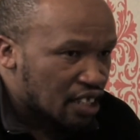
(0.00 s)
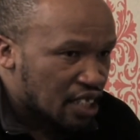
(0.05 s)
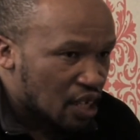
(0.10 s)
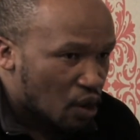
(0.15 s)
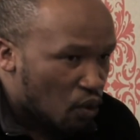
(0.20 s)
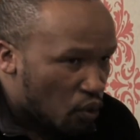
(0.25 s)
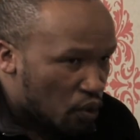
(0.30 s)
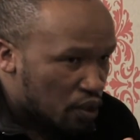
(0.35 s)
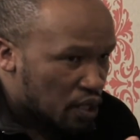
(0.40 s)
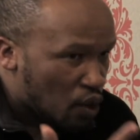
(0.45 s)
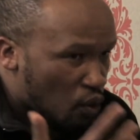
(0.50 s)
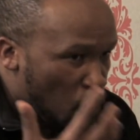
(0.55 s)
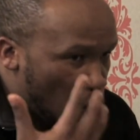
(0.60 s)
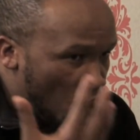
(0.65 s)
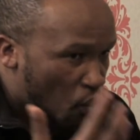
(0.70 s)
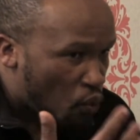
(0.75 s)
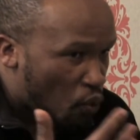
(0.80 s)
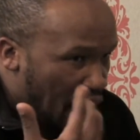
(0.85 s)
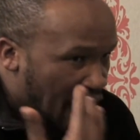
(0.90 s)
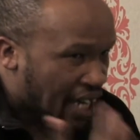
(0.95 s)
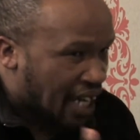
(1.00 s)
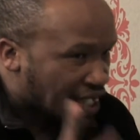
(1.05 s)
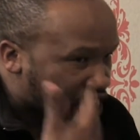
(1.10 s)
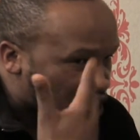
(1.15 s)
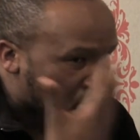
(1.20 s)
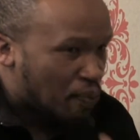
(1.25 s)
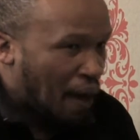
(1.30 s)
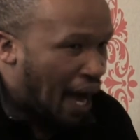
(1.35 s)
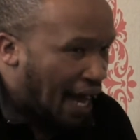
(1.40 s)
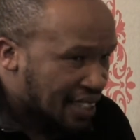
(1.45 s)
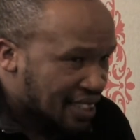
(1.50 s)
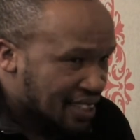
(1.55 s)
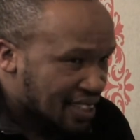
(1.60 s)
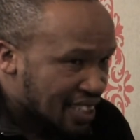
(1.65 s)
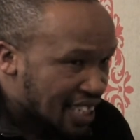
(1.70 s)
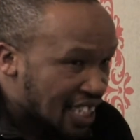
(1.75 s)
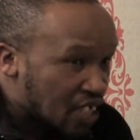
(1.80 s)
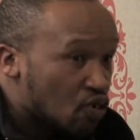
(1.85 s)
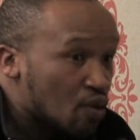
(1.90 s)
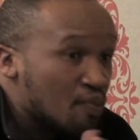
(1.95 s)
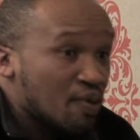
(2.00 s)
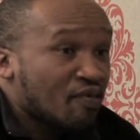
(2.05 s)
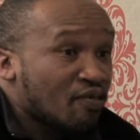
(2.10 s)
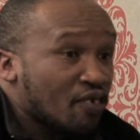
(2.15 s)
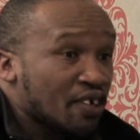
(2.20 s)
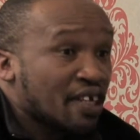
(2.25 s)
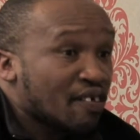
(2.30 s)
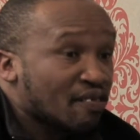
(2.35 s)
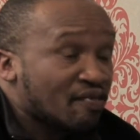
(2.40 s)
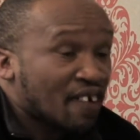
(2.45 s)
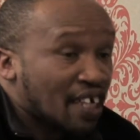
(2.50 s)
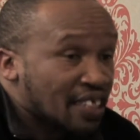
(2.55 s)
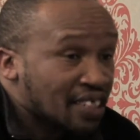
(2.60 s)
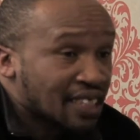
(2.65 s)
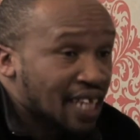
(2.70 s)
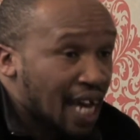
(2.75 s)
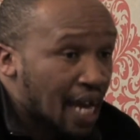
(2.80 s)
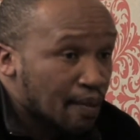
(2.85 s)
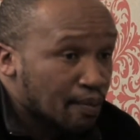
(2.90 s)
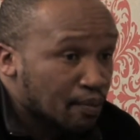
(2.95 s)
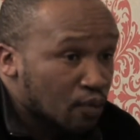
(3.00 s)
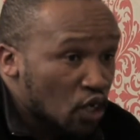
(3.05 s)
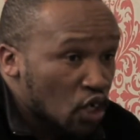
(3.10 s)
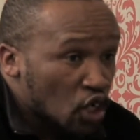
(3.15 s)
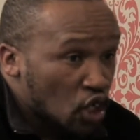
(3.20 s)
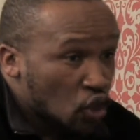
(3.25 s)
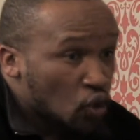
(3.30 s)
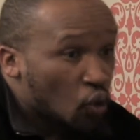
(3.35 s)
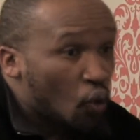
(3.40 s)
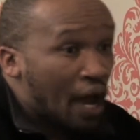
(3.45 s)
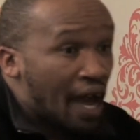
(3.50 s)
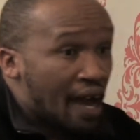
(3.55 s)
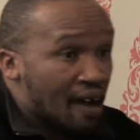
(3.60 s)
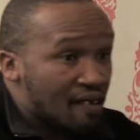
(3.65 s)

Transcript: the Workers' Party, it will be for the first time to